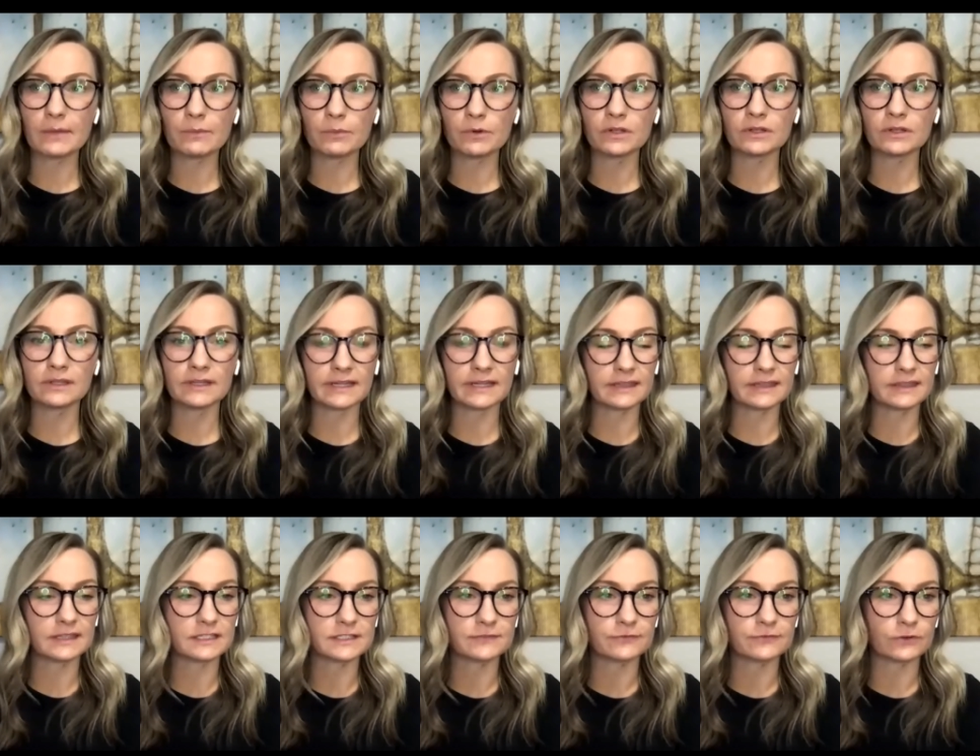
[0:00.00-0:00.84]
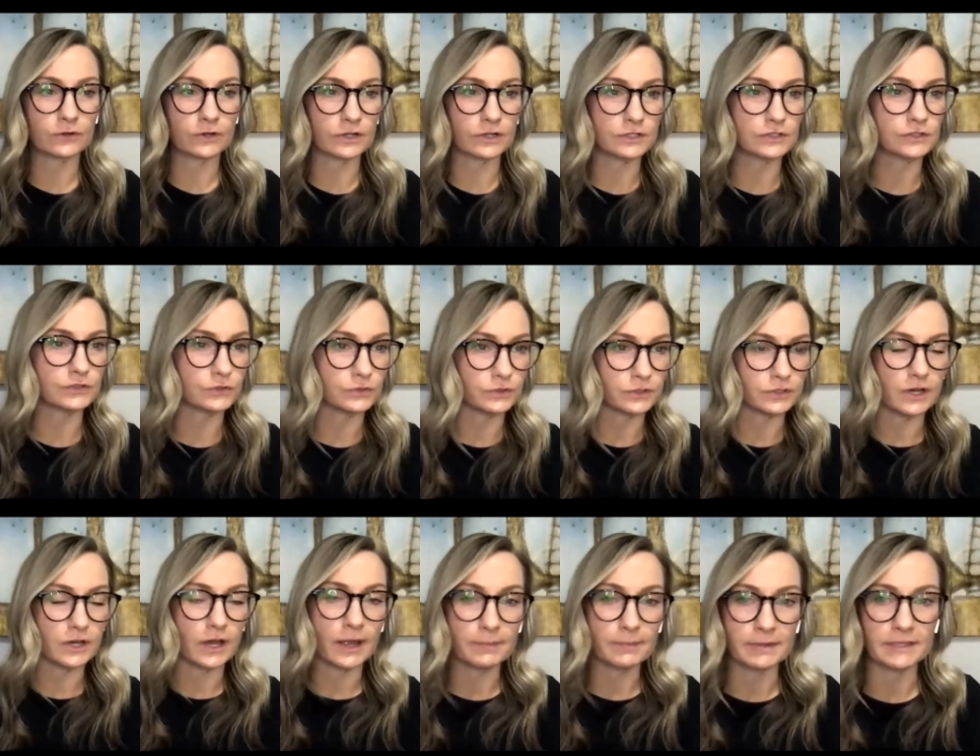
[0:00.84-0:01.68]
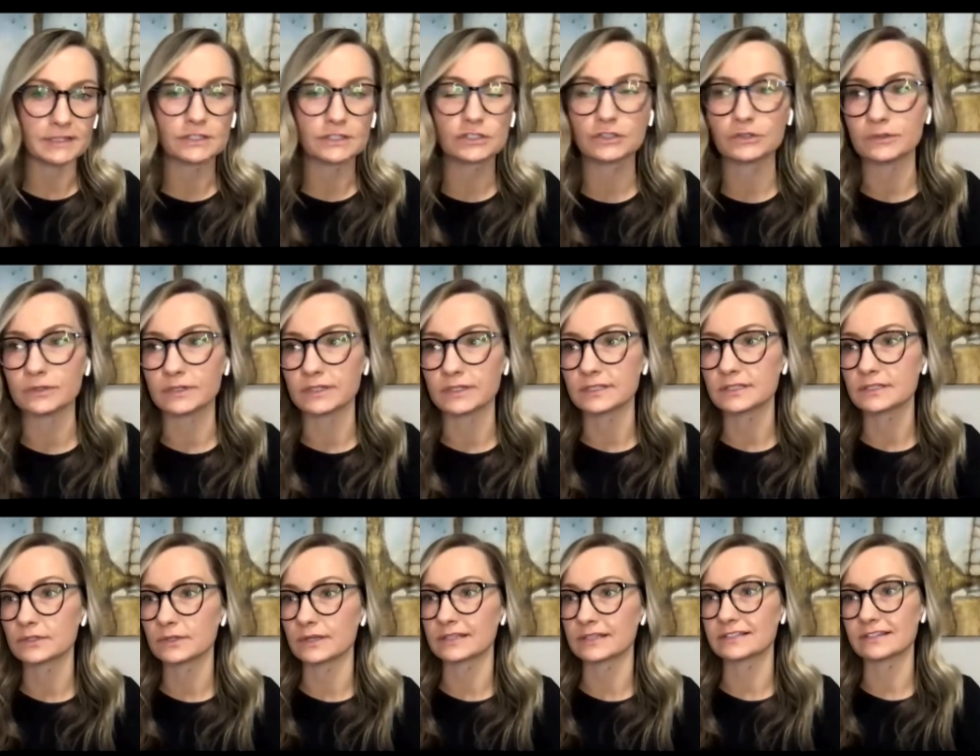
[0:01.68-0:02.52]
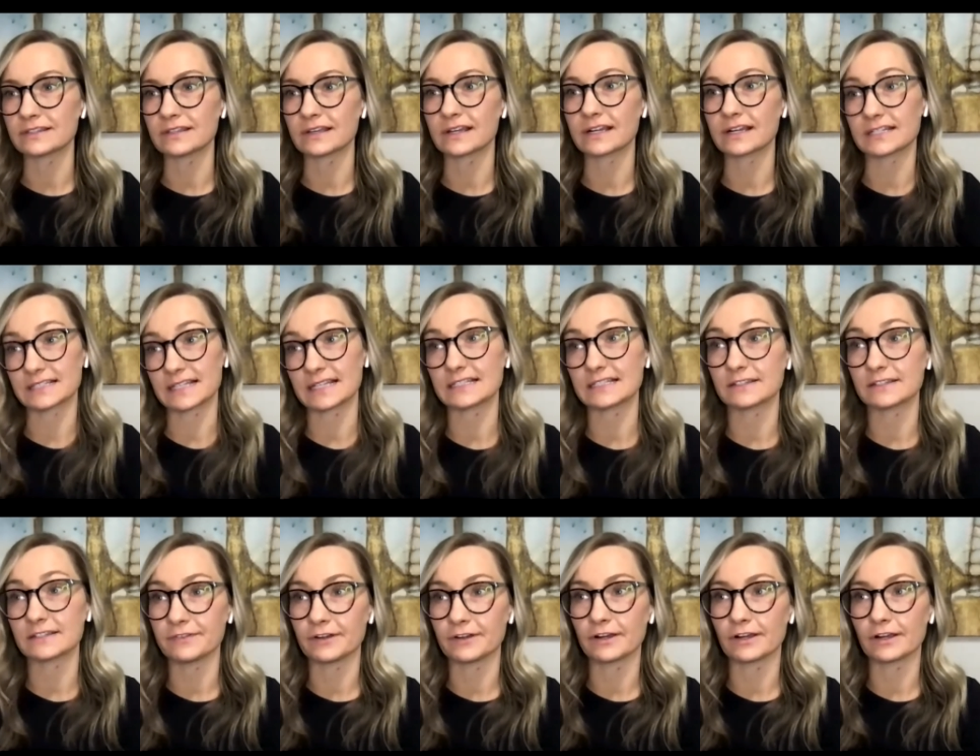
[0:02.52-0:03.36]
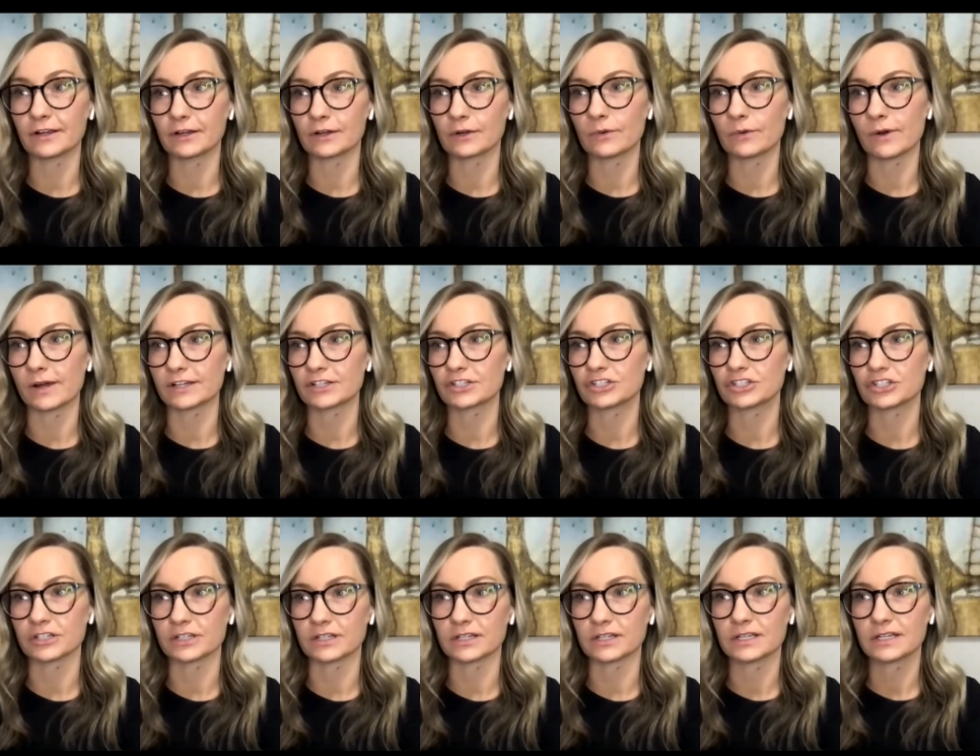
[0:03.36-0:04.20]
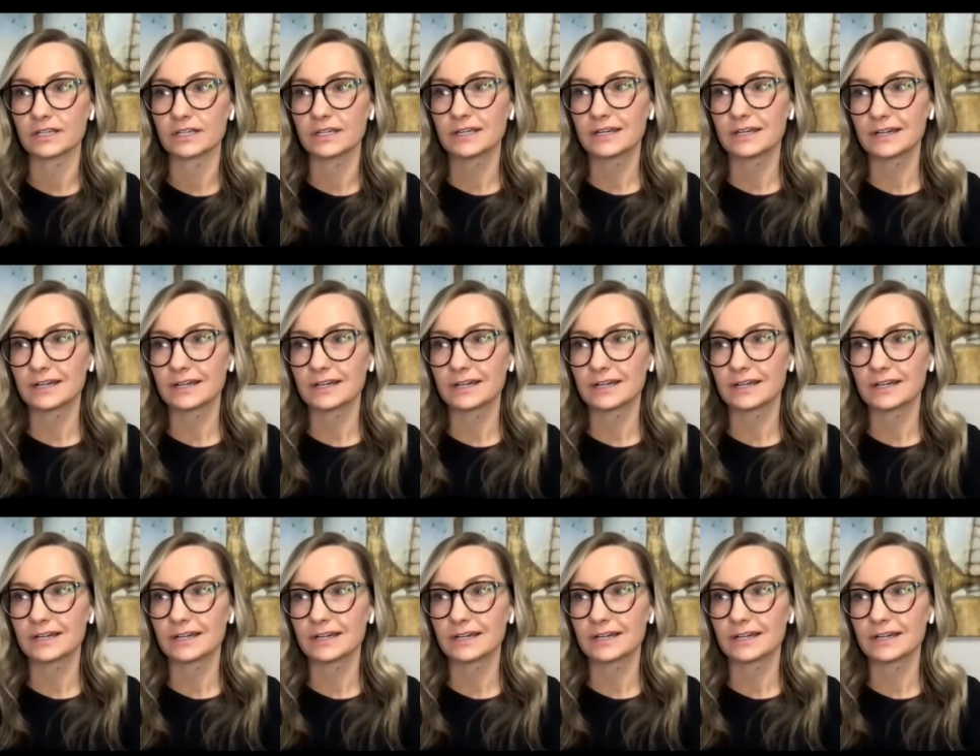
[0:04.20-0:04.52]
I will link this for IB students, so because that's a very good question.